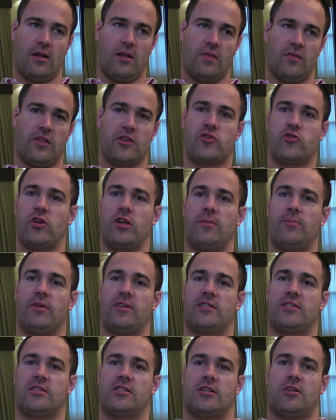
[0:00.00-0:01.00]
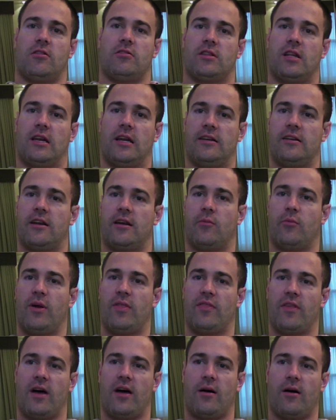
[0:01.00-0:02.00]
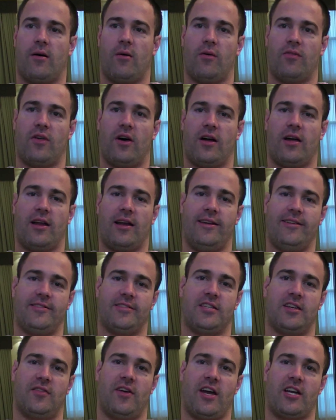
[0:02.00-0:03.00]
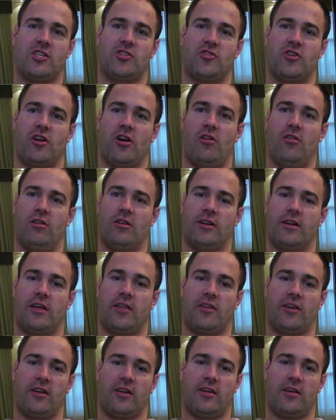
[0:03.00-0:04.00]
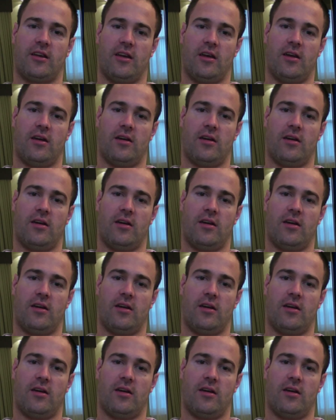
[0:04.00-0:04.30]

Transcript: the dream is to go to London and win that elusive extra gold, and I think